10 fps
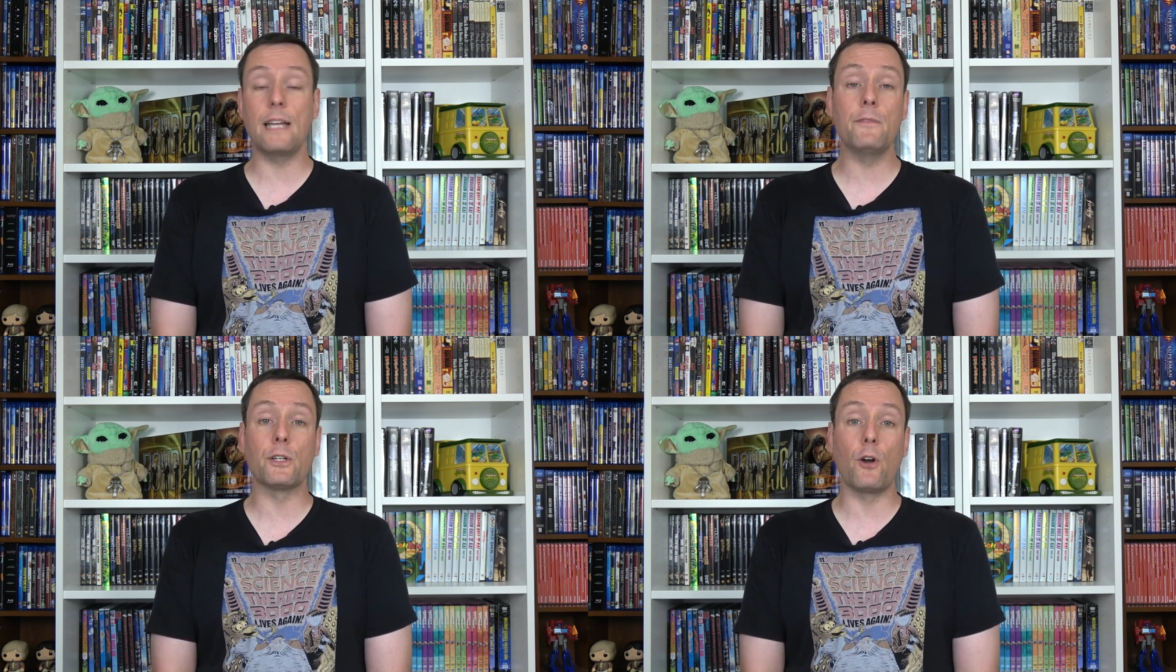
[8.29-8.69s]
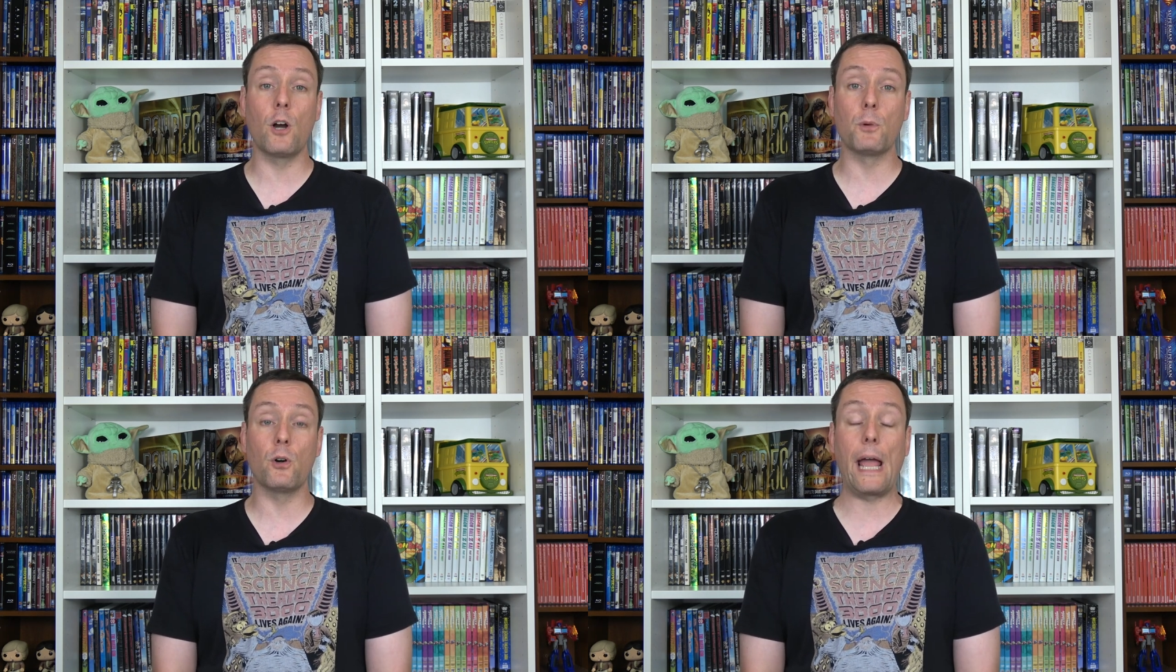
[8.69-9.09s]
David
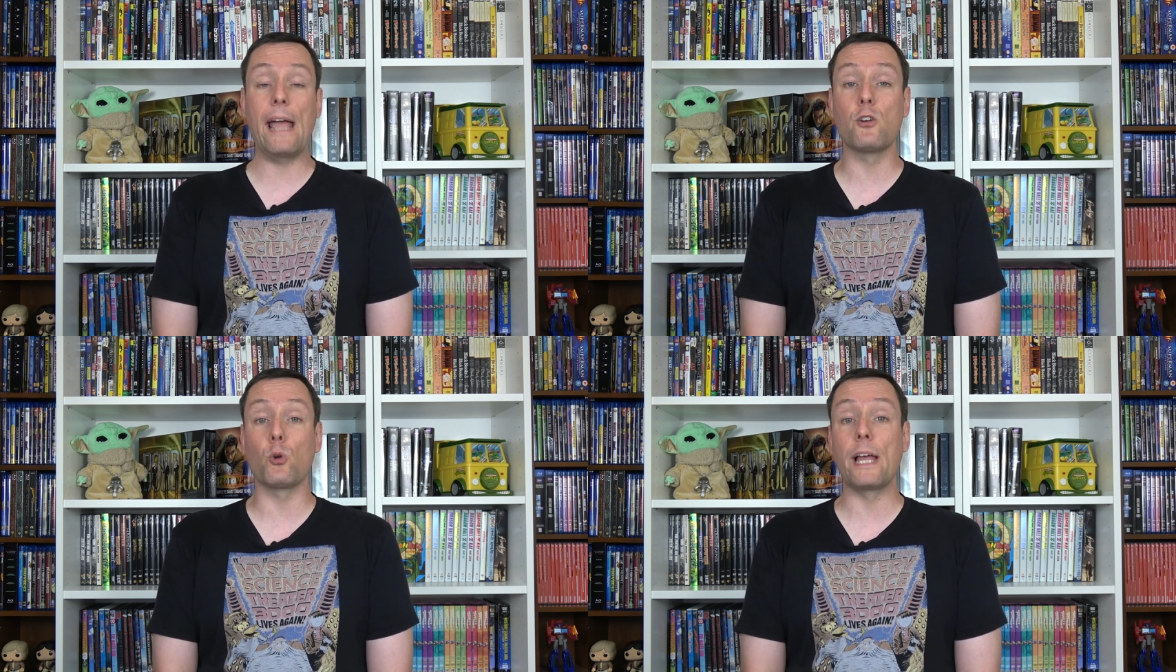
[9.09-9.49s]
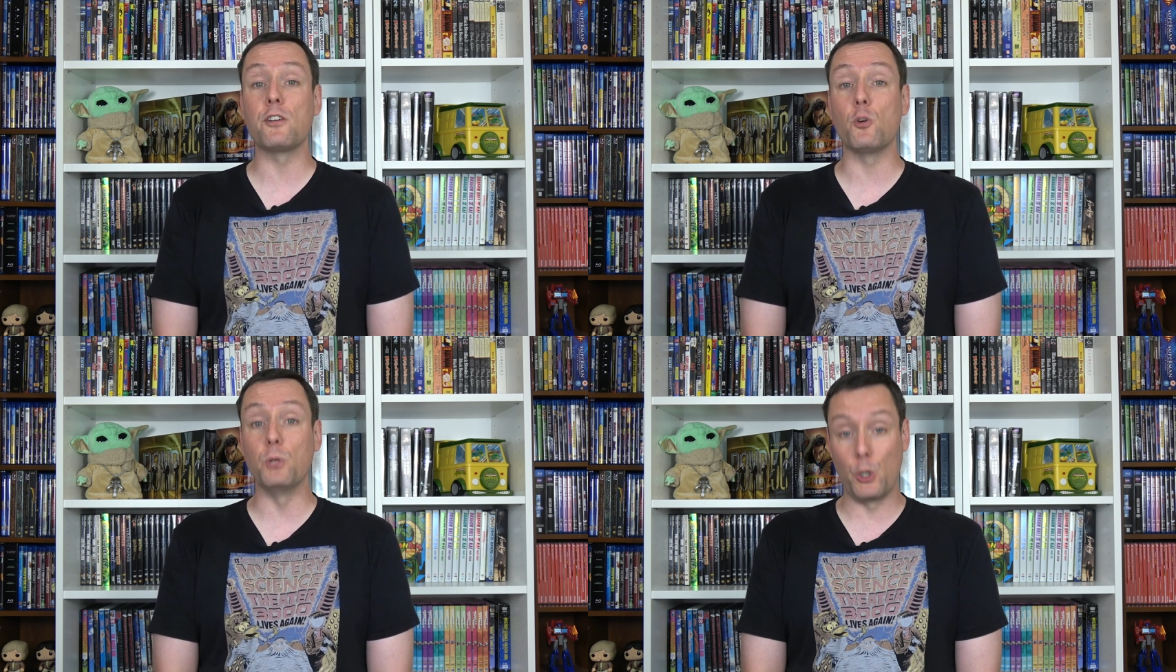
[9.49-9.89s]
Harbour, and
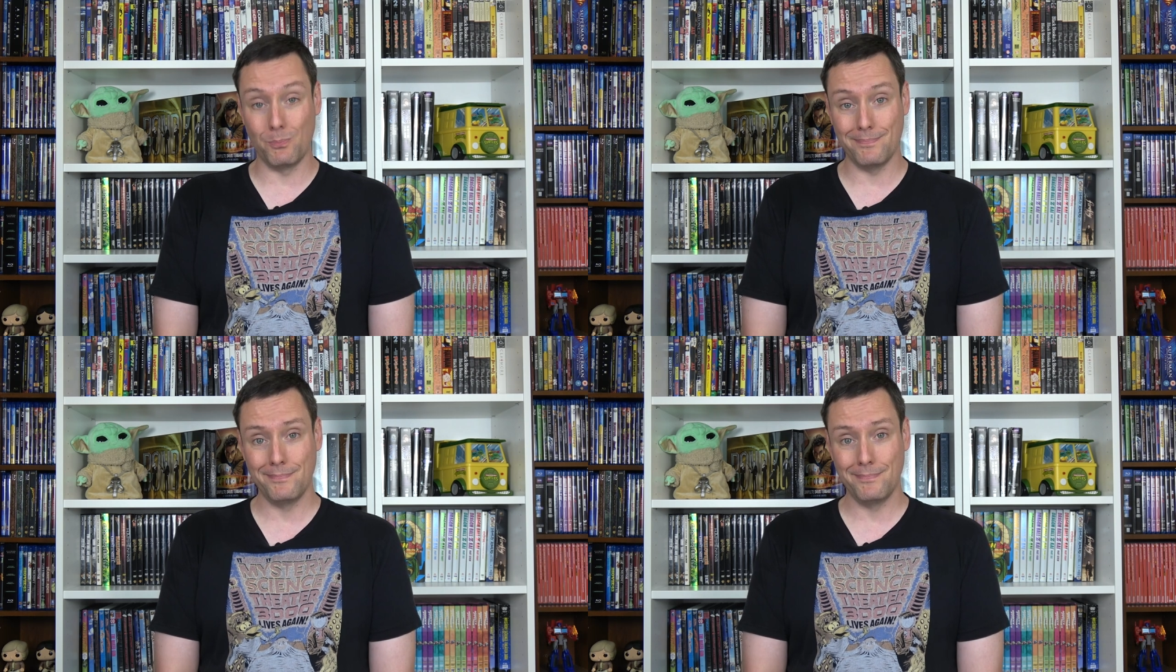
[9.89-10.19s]
Orlando Bloom.